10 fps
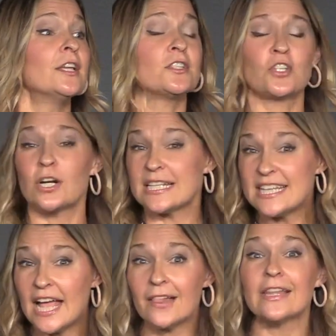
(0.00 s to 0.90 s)
started
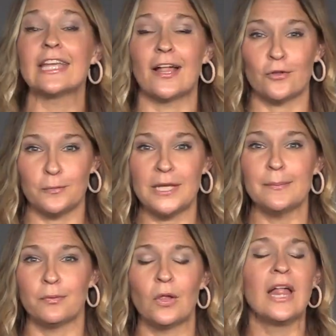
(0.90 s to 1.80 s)
telling other
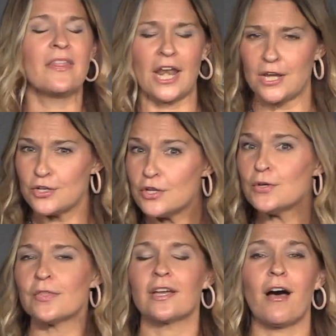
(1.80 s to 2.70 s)
people that I knew
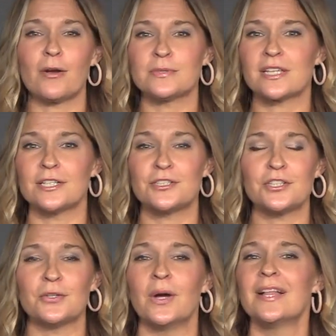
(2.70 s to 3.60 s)
that God was going to do